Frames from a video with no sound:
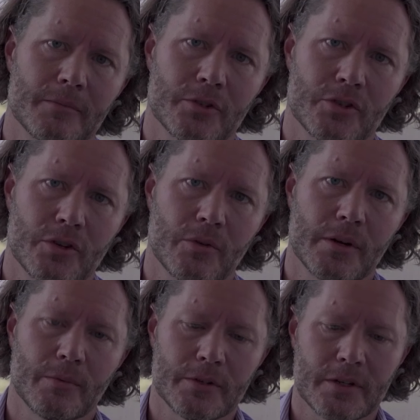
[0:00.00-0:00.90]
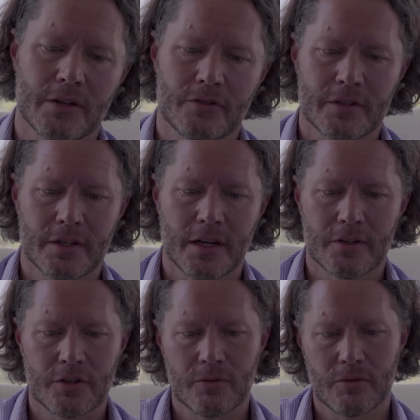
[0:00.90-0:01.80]
So it was
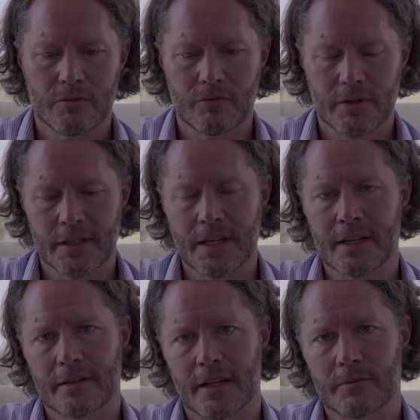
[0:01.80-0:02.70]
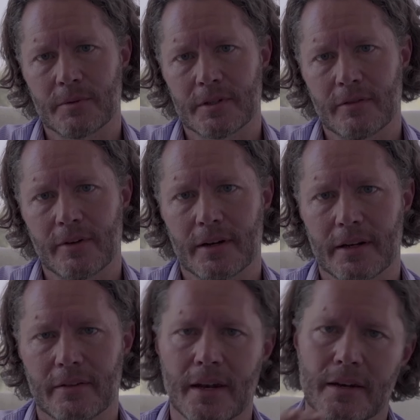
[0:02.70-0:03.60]
interesting to really test that
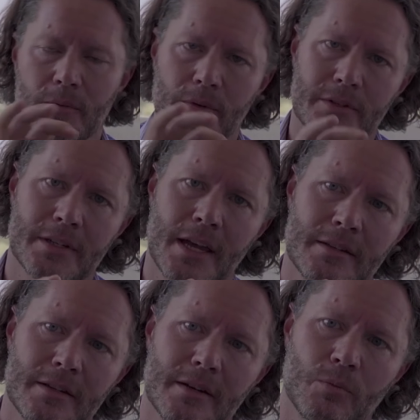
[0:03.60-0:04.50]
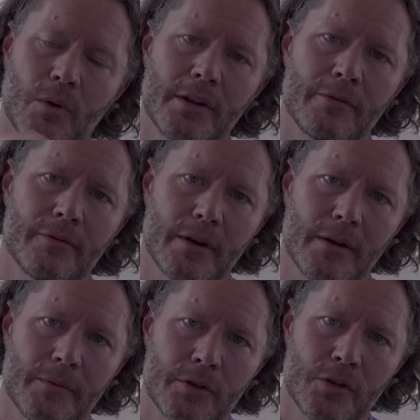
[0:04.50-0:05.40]
specifically. Then it was tested, what if
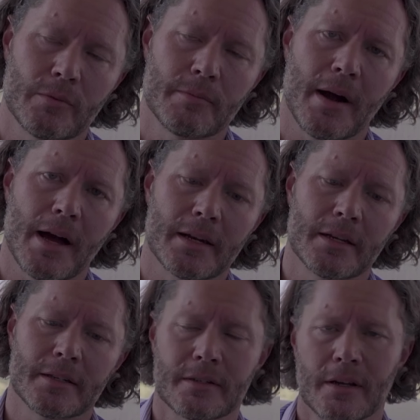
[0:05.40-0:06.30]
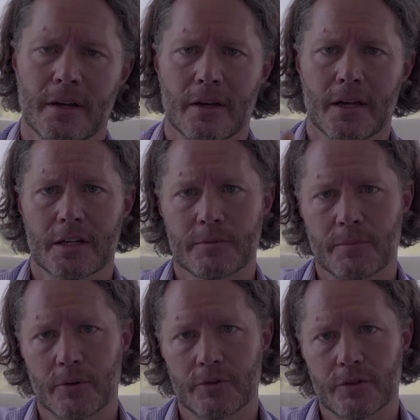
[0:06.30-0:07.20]
the human body is
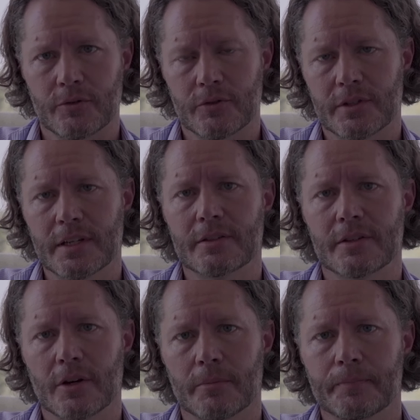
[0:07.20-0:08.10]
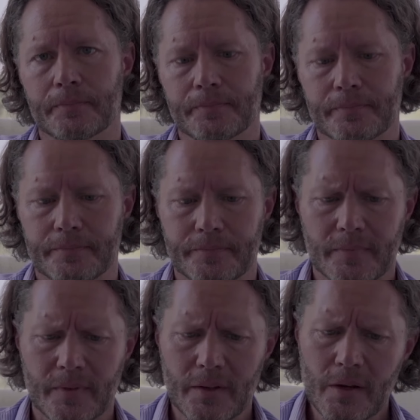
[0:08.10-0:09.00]
exposed to
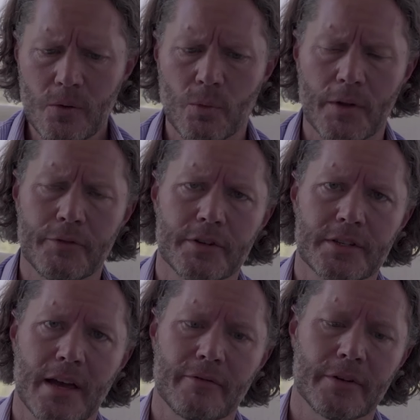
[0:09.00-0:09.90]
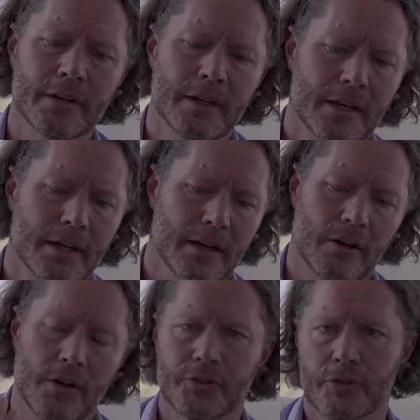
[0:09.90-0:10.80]
cesium-137,
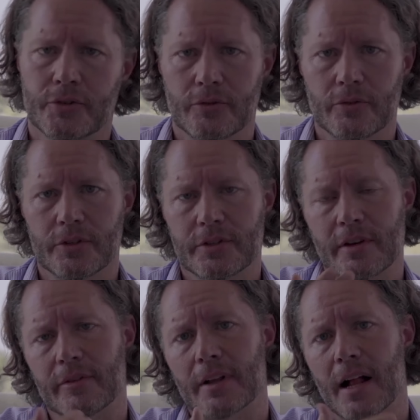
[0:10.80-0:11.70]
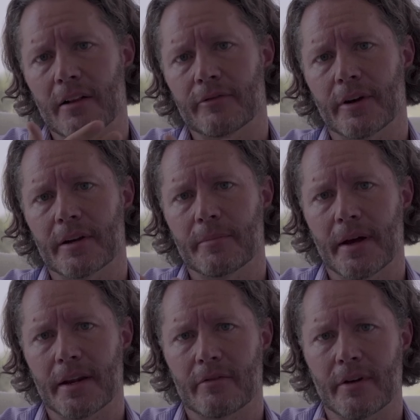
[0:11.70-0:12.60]
also to several alpha and
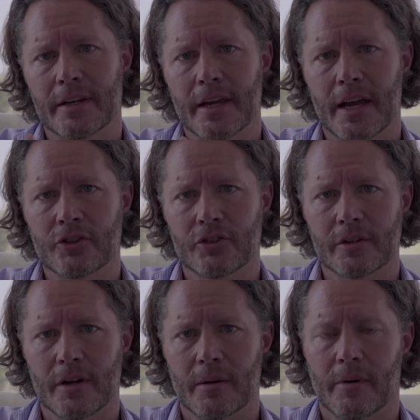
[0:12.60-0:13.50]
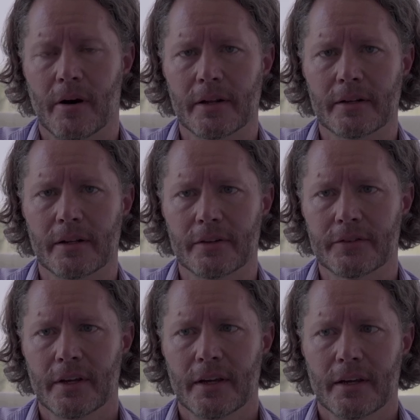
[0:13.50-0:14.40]
beta radiation
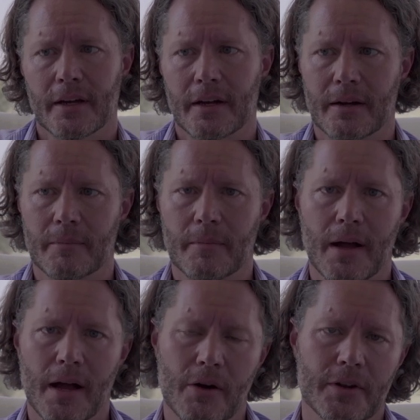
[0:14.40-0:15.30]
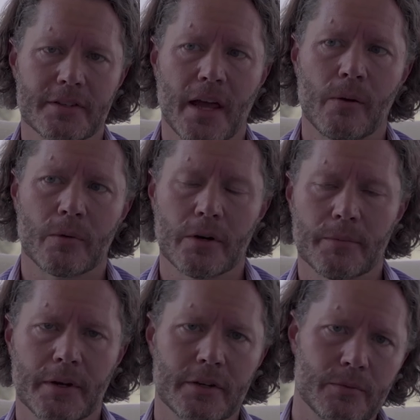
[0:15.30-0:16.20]
particles? How does that
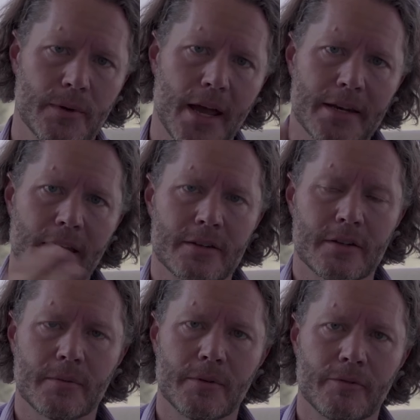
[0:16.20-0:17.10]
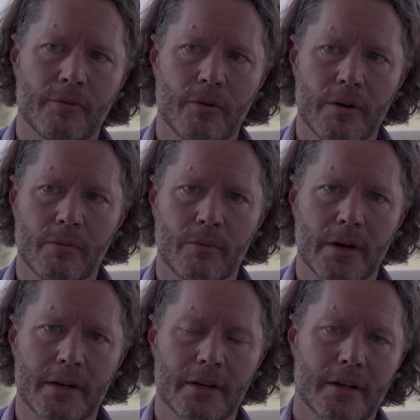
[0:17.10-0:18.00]
work? Because we had tested before
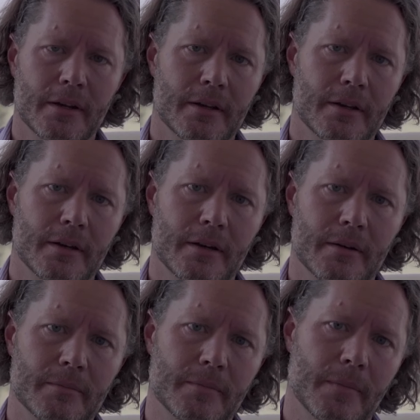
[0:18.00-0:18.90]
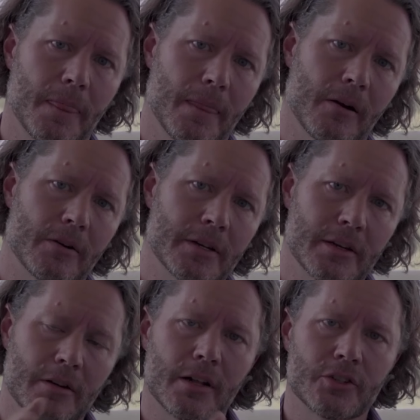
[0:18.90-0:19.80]
what our
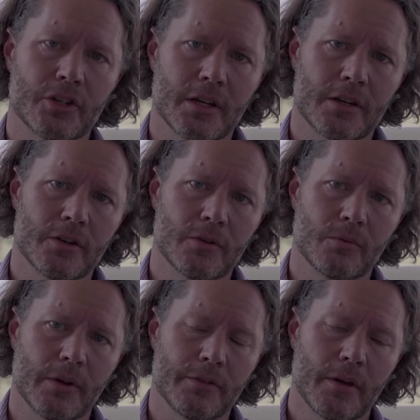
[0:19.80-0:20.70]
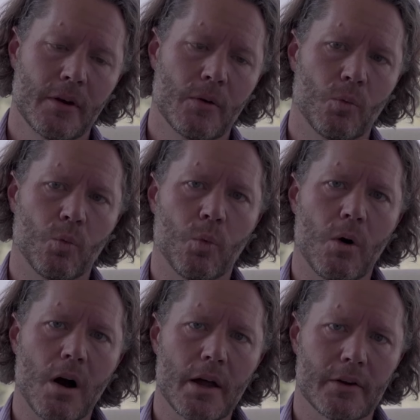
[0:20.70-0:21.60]
technology can do with
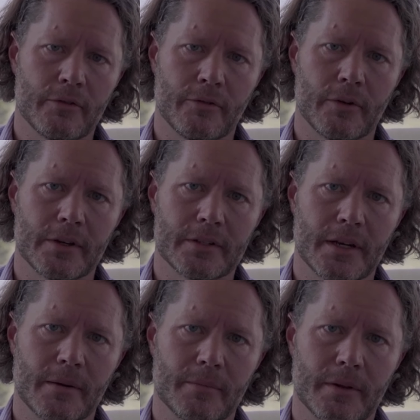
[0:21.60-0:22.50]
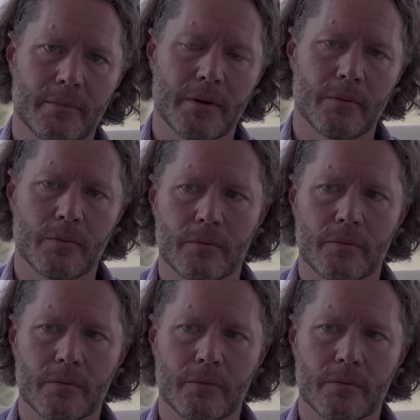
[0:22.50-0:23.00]
water, for example, but